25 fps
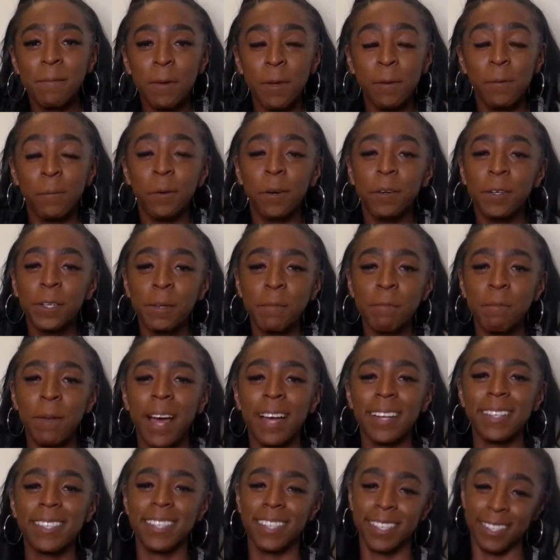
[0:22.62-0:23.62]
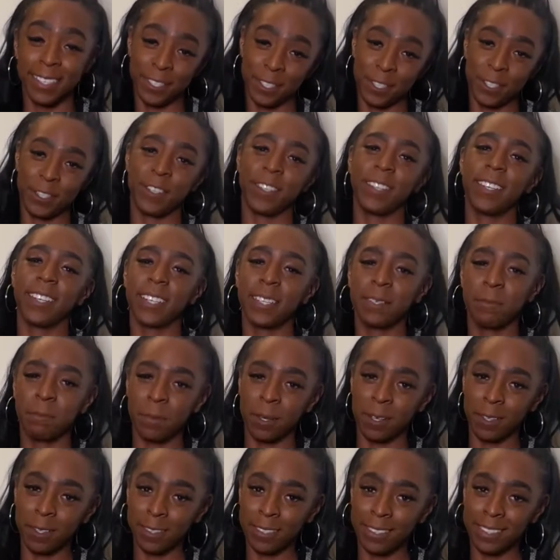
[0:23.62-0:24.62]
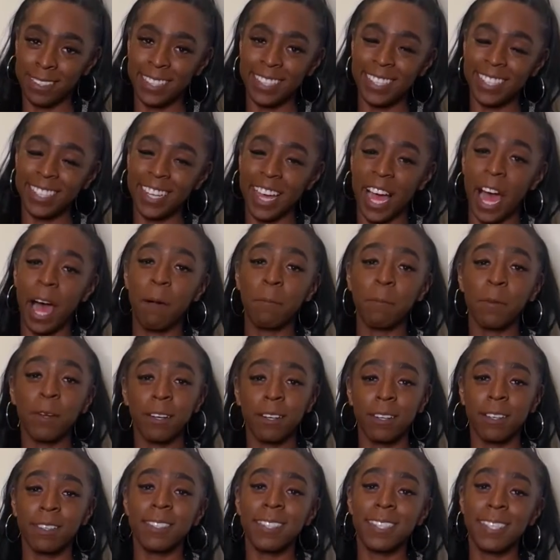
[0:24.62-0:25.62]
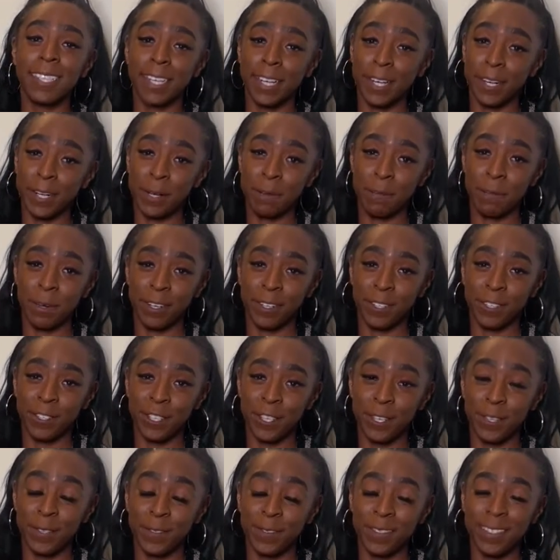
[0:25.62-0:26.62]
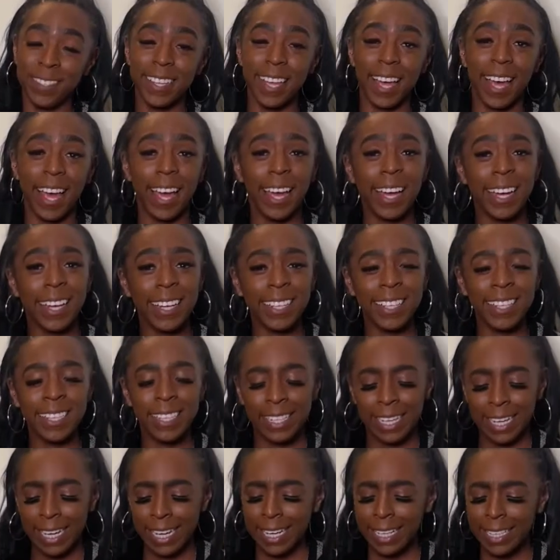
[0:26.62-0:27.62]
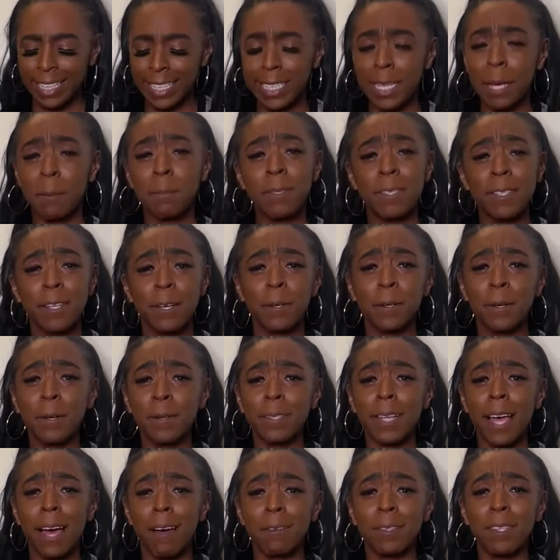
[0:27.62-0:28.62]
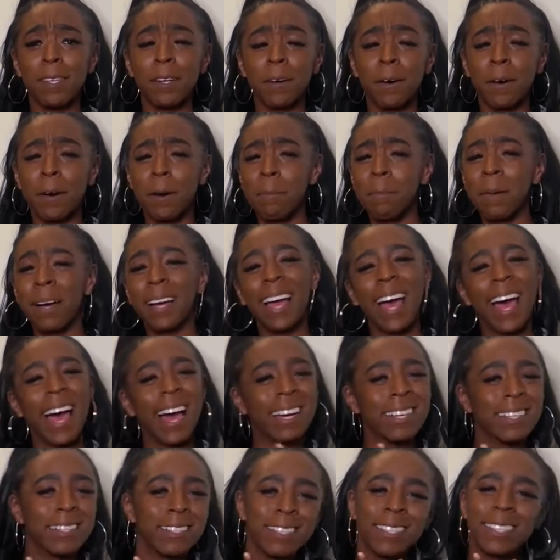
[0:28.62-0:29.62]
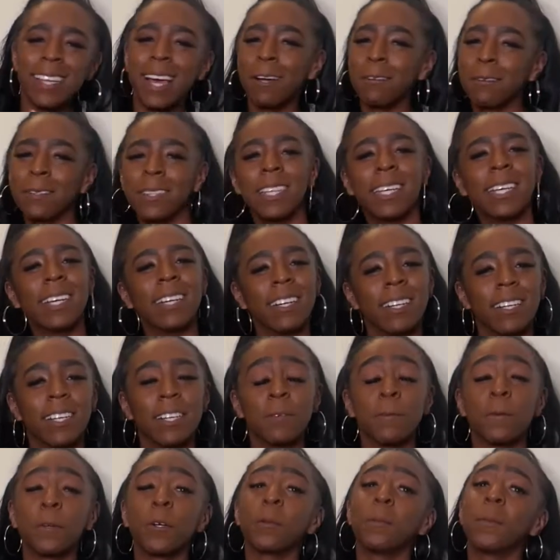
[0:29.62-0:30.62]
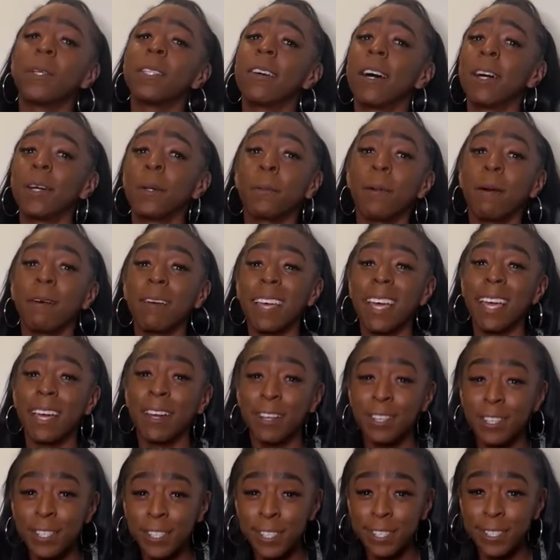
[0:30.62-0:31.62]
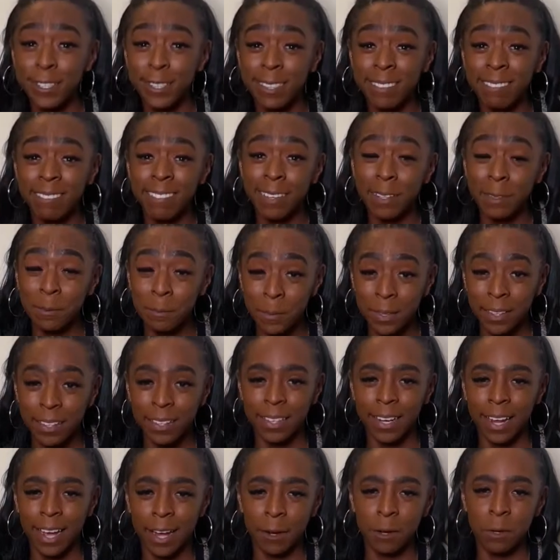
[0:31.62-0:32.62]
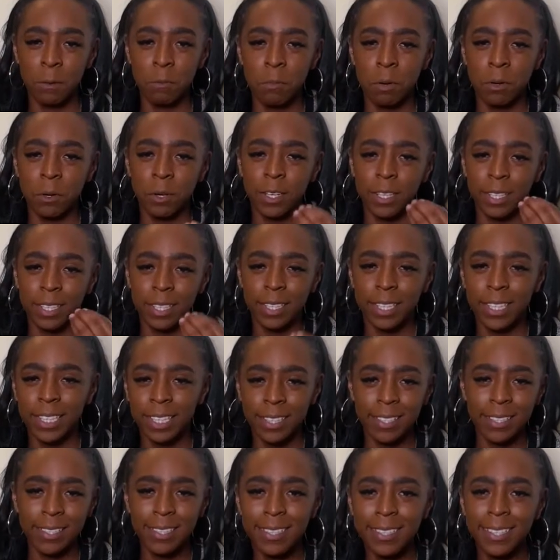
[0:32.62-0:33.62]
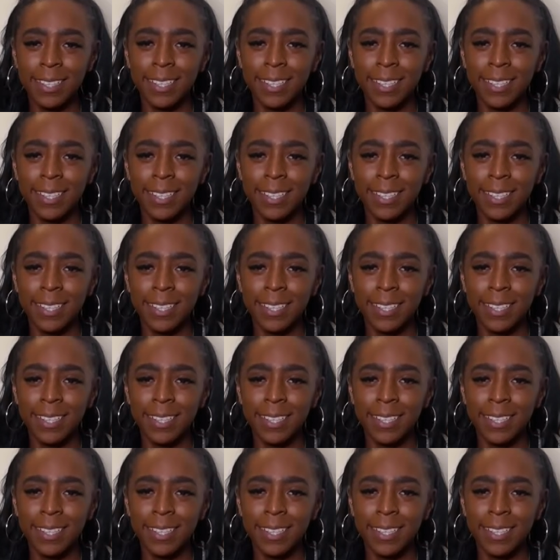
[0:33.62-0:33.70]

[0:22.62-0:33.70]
and welcome back to Industry Exposed. I'm your host, Tiara Mira Jones, and this episode goes out to all my actors out there because we're going to be talking about character development and how important it is.